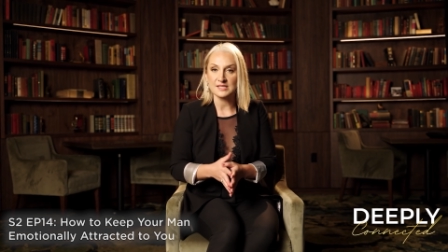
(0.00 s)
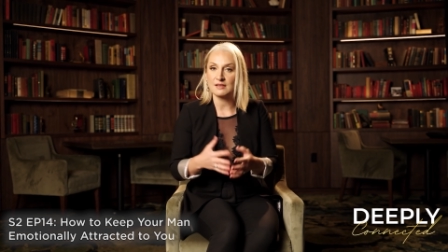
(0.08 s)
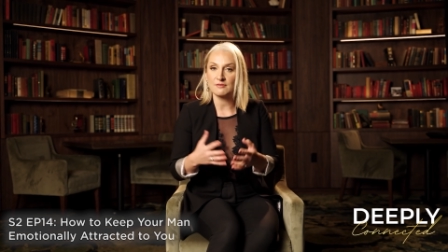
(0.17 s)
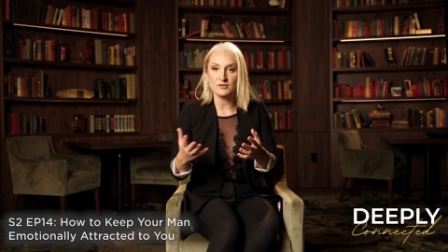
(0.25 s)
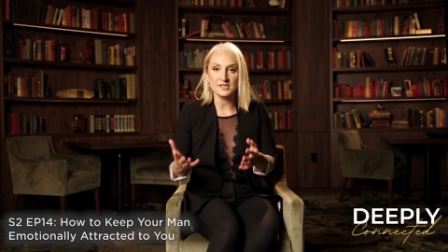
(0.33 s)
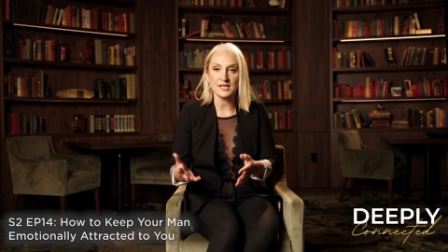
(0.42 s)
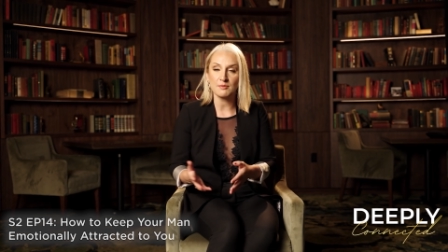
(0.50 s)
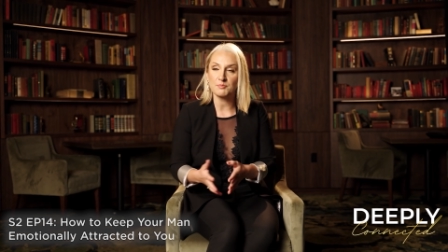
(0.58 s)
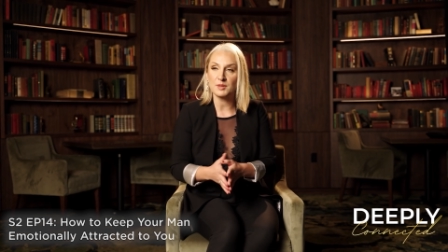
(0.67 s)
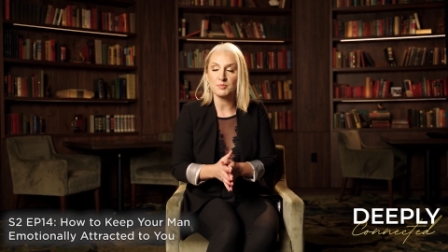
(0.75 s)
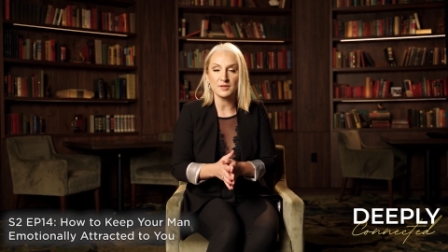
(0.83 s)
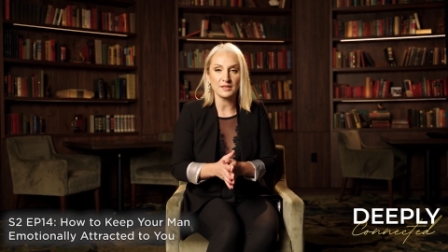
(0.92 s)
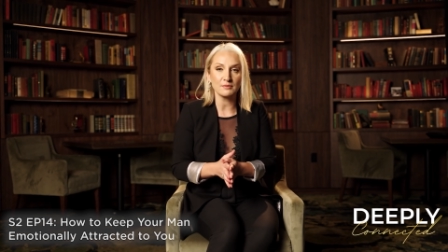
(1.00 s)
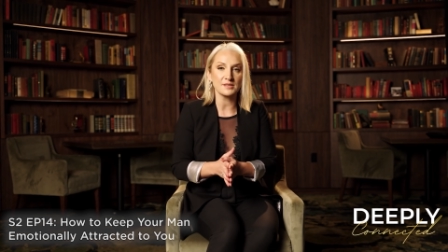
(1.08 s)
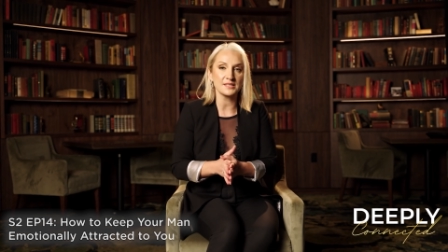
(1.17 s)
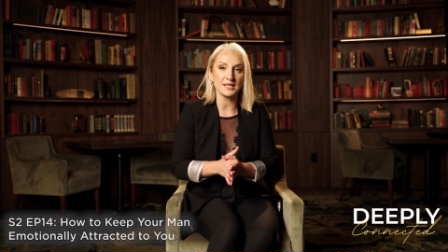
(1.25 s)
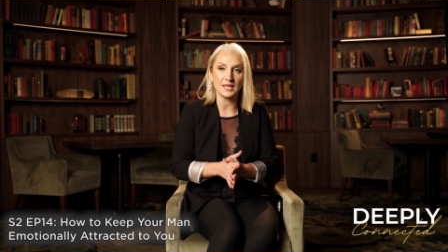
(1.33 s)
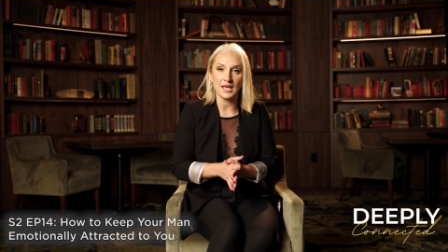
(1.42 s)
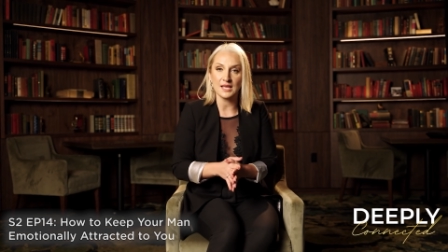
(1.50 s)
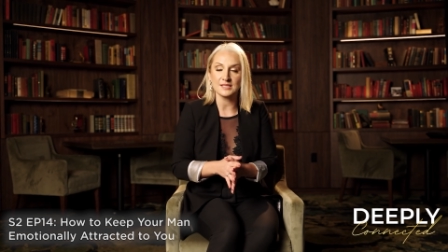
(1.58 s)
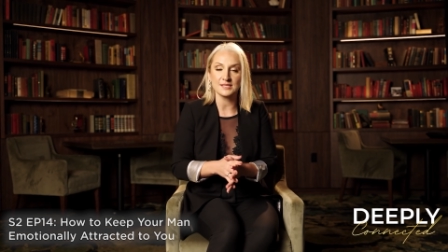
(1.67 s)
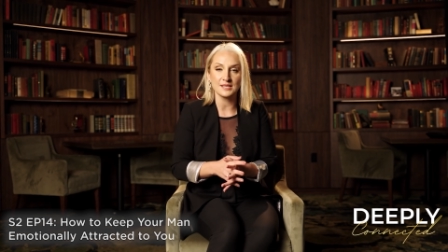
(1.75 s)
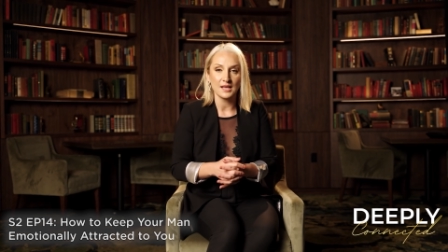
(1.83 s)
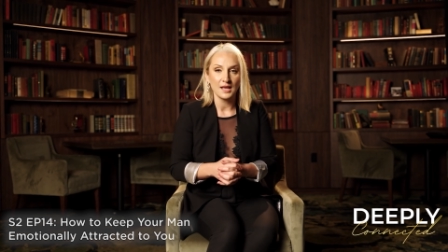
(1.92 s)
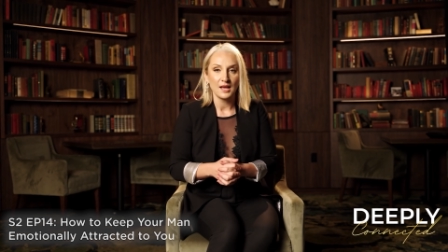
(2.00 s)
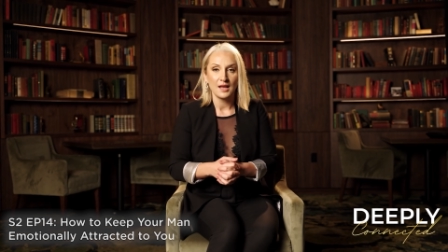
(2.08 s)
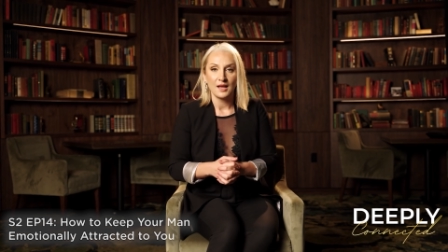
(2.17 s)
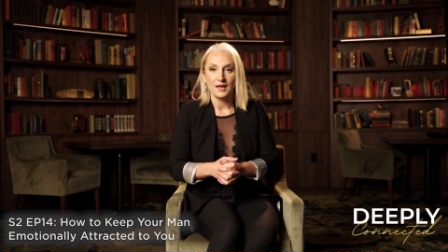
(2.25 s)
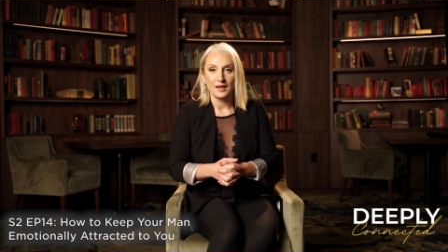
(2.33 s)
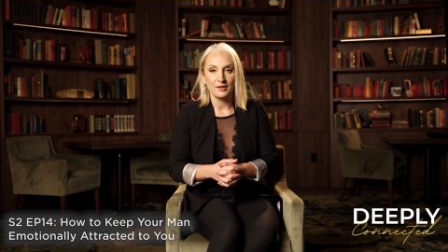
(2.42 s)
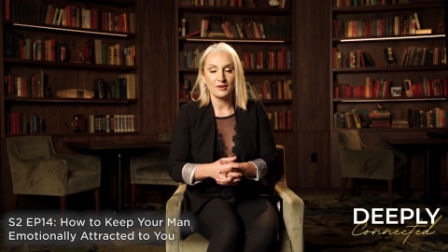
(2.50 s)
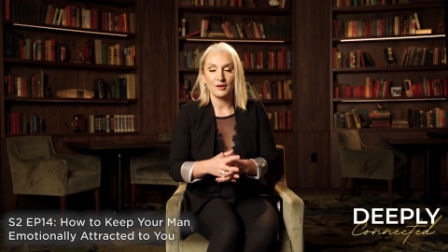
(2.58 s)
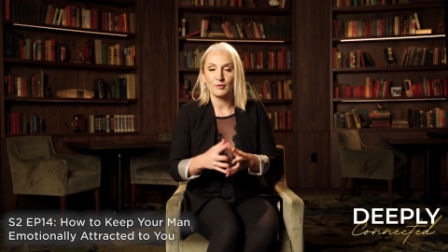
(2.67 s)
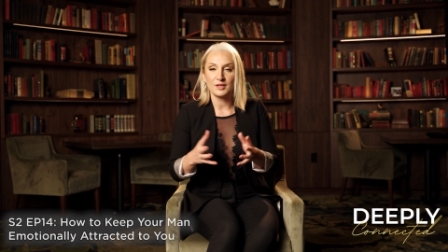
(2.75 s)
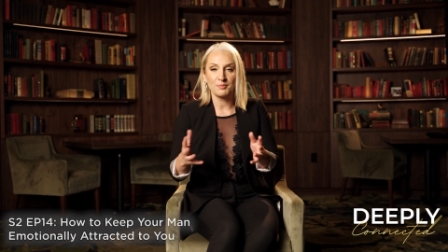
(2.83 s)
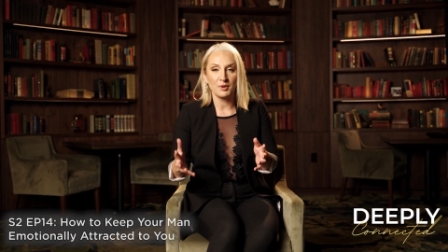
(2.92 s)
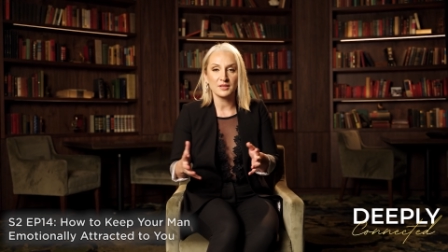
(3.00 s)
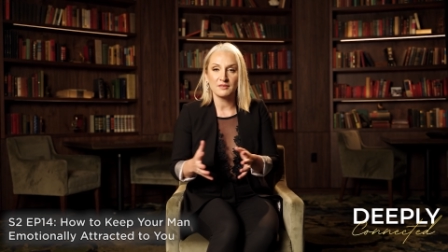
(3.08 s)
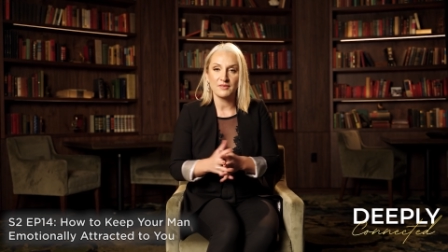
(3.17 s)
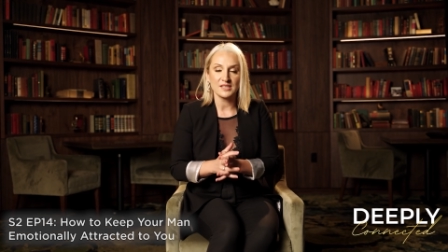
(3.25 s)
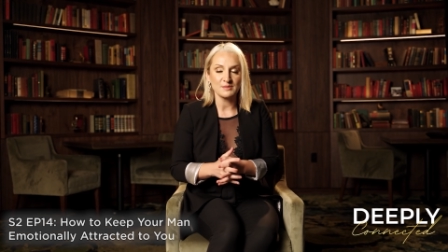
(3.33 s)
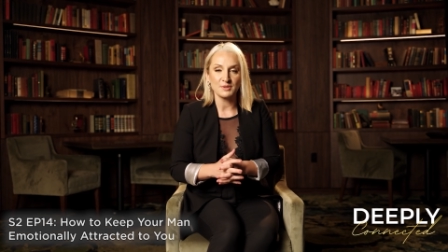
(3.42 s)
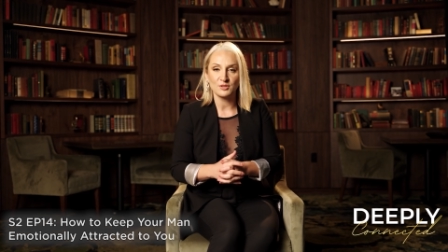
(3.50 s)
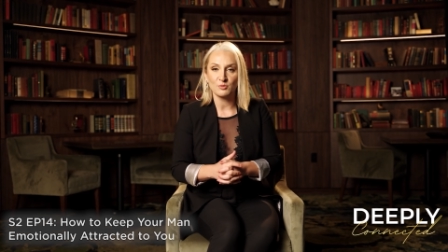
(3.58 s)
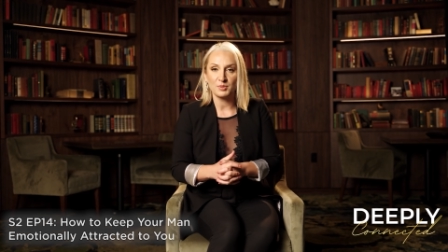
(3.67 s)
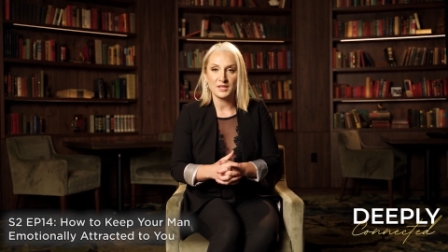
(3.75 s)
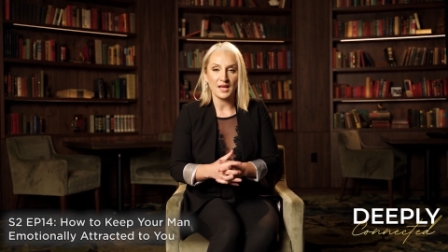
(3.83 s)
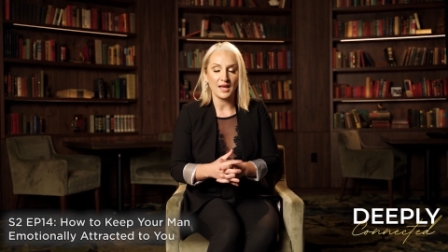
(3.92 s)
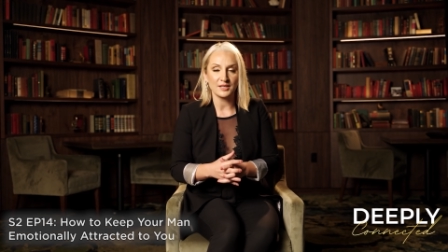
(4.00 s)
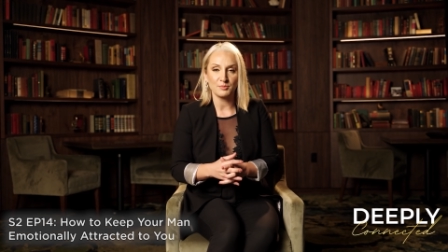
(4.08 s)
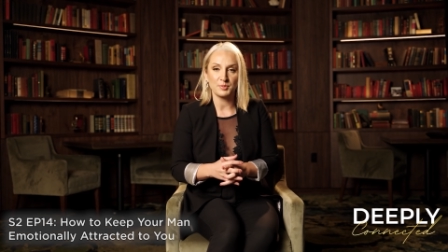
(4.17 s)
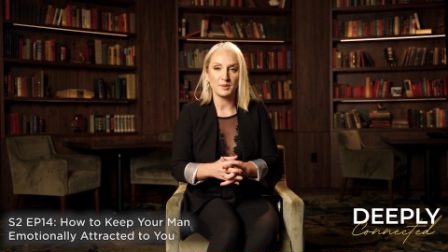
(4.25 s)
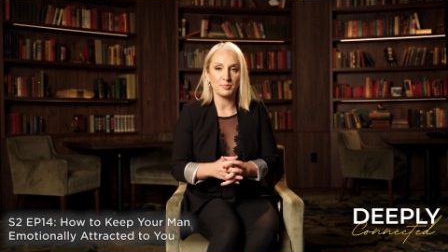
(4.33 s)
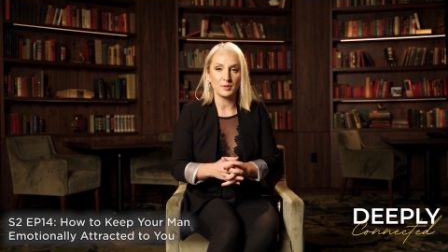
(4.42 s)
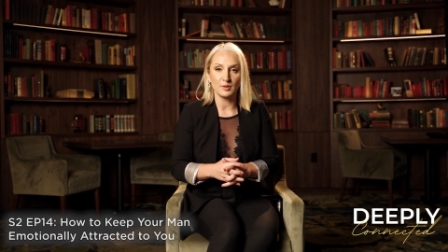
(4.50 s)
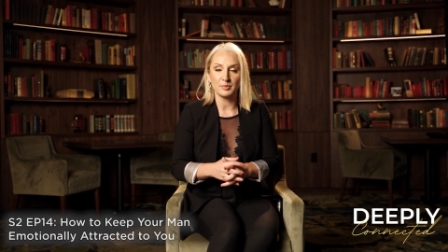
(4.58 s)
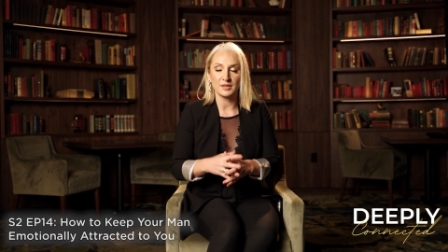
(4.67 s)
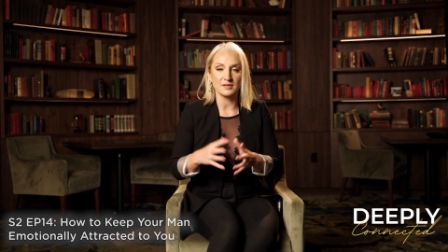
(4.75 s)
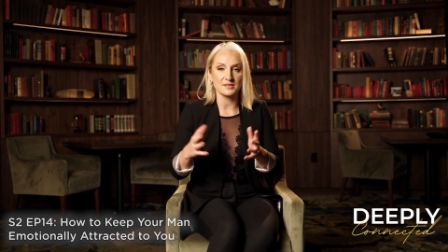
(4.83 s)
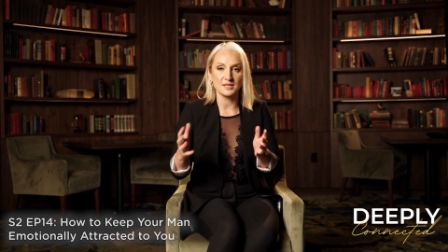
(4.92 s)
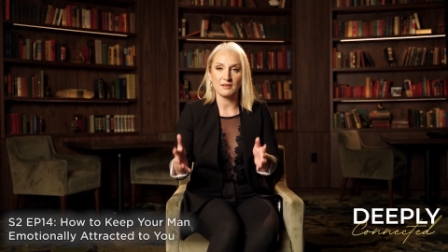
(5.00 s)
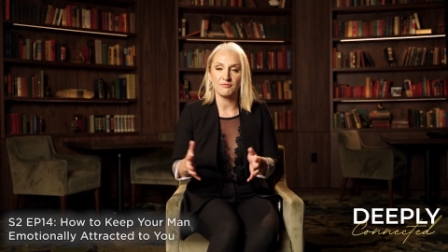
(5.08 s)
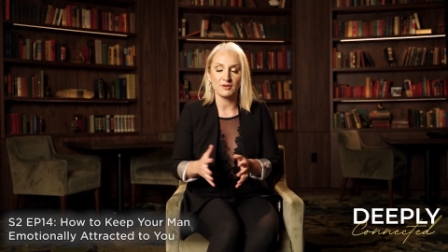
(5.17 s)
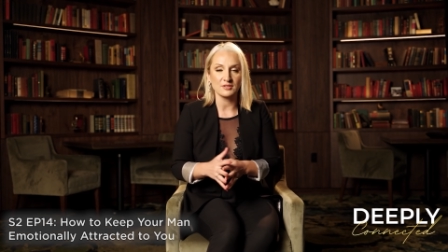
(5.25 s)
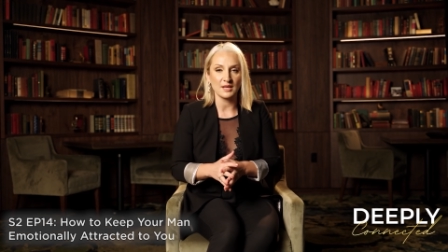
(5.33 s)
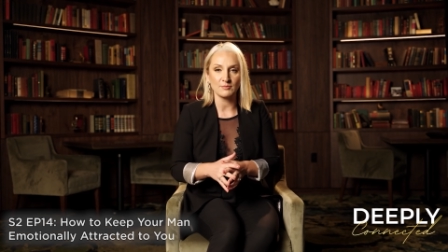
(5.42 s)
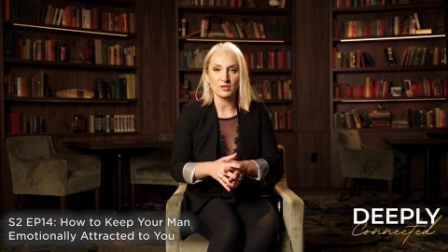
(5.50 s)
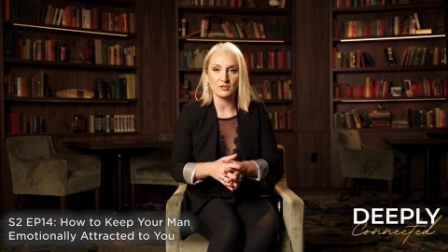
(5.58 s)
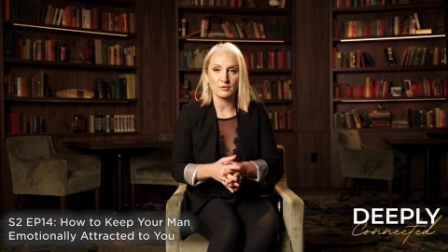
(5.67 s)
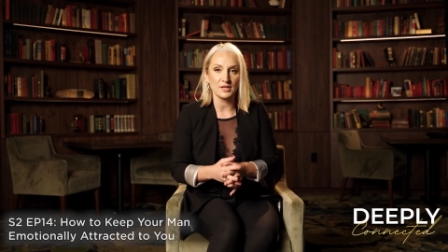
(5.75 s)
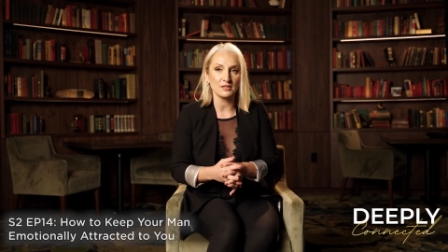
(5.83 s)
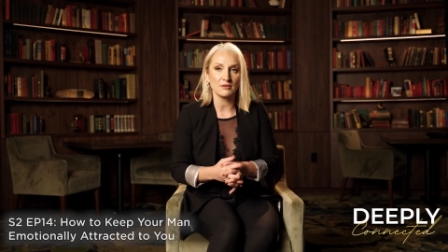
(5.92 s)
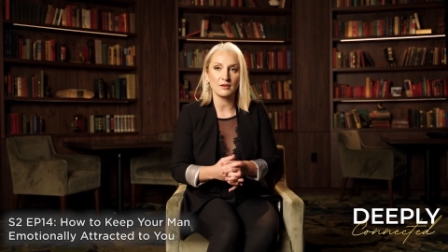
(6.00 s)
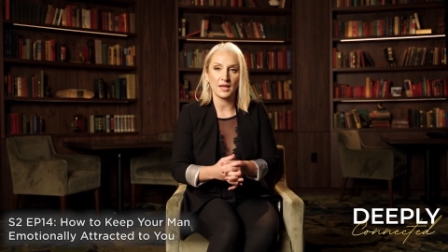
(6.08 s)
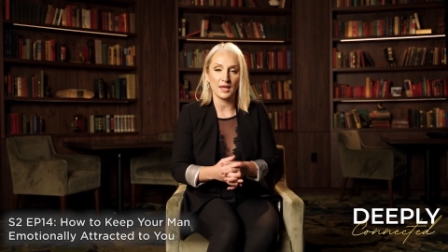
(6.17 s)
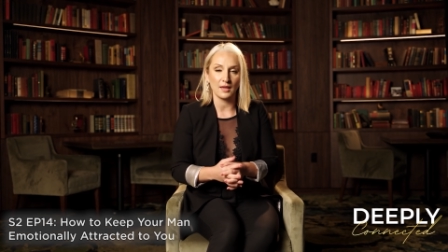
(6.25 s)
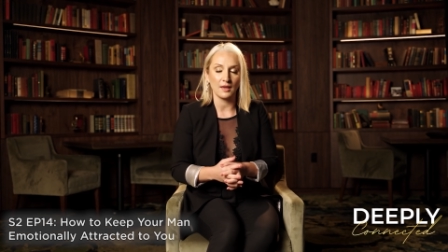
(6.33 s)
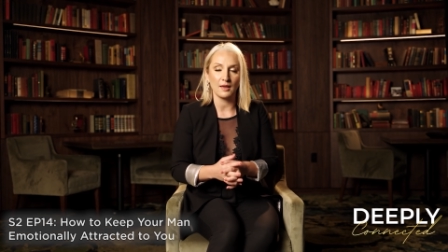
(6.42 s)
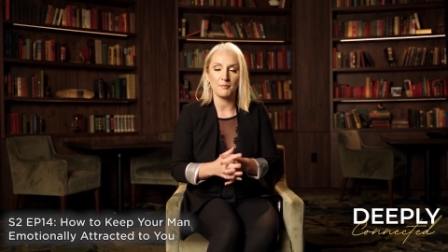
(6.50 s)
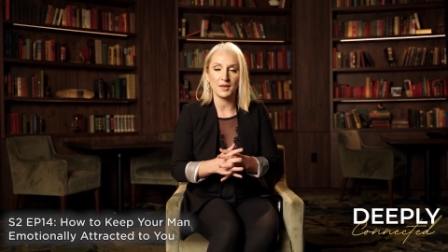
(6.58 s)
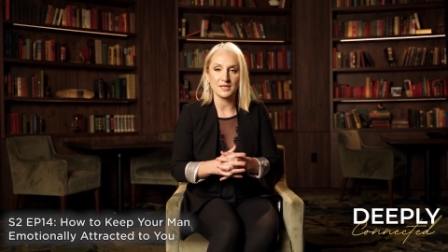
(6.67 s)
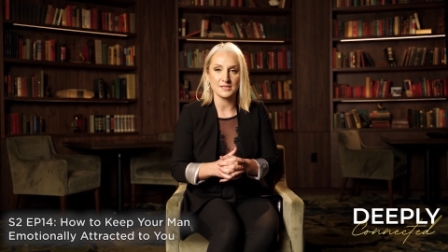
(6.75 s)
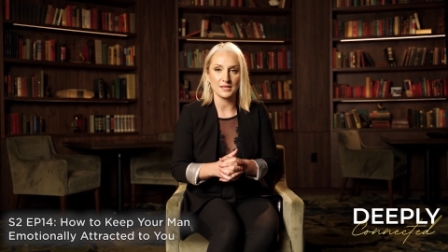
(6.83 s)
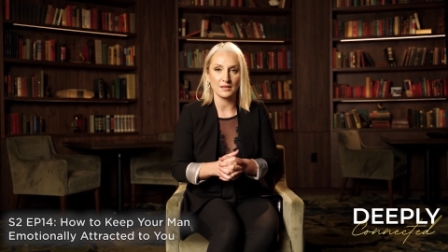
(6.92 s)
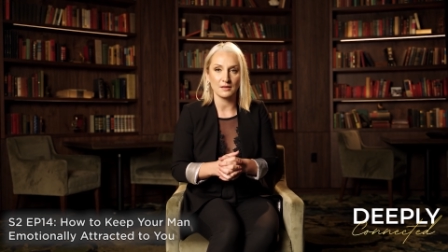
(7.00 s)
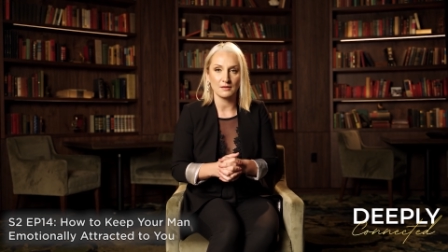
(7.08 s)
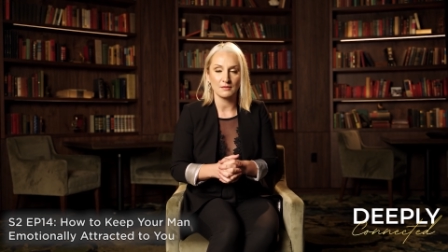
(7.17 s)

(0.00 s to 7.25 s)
And for some people, they will say, yes, it motivates me to beat other people because they thought I'm not great. Okay, amazing.